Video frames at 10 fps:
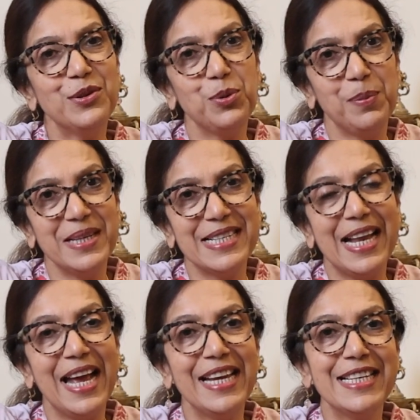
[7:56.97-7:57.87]
do please
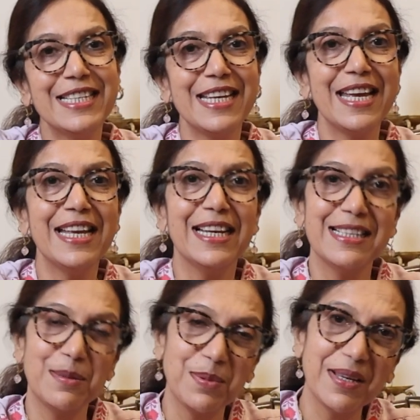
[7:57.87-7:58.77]
like, share and
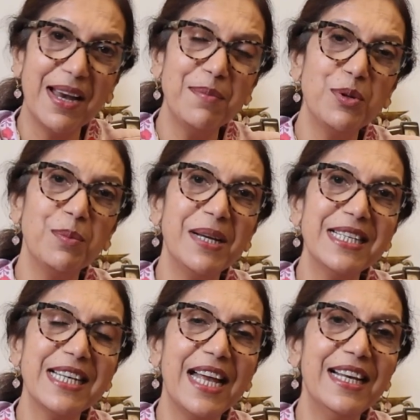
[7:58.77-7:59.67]
subscribe to my
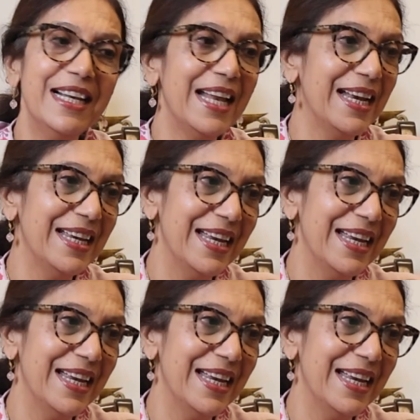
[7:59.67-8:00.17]
channel and